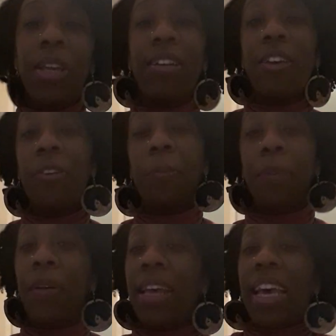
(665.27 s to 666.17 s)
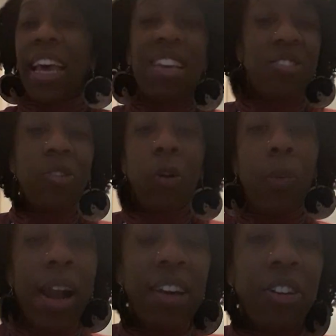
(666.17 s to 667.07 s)
you know, but it's all
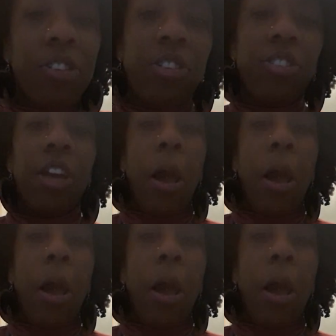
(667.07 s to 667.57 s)
well and good.